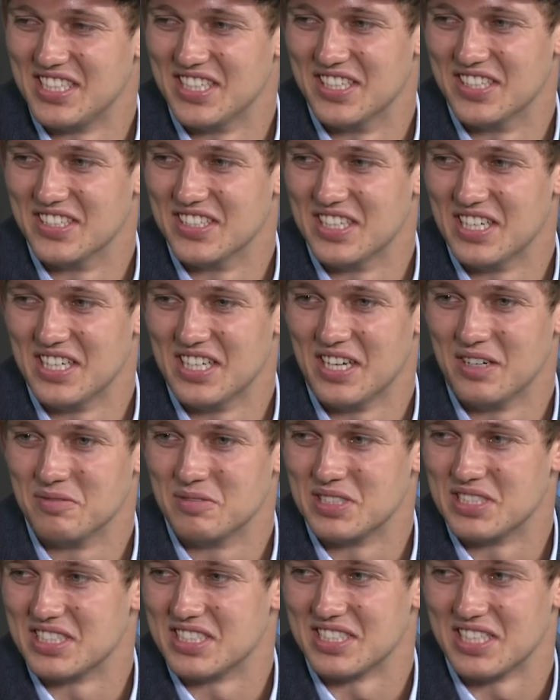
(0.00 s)
You know, I'm
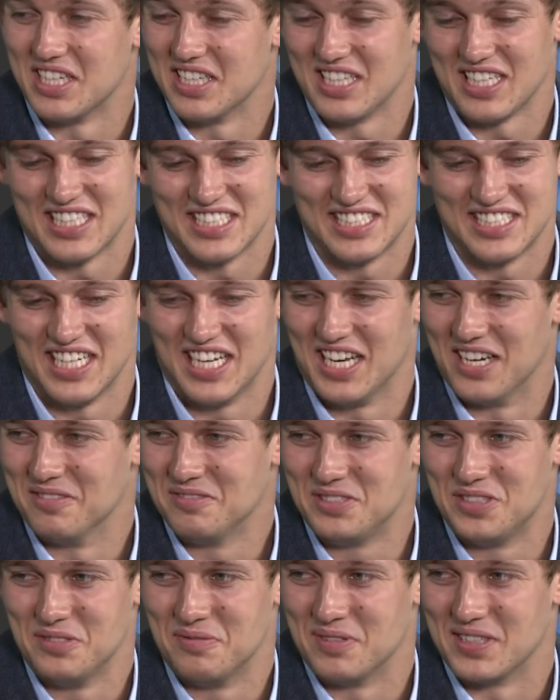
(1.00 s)
just, like I said,
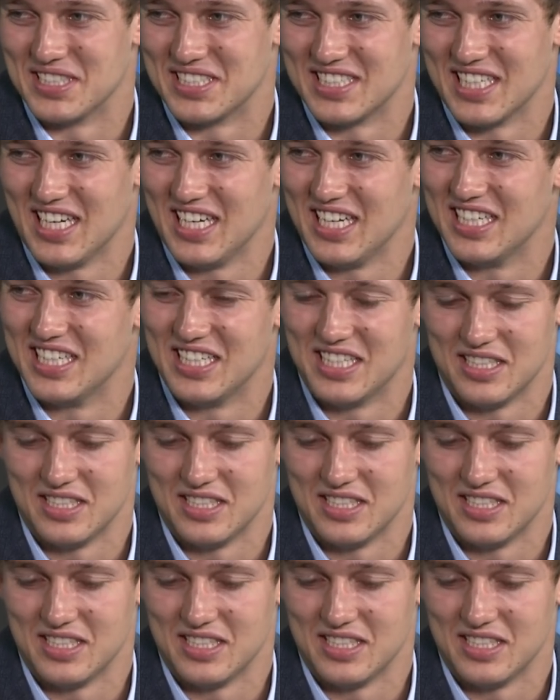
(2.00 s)
I'm super excited.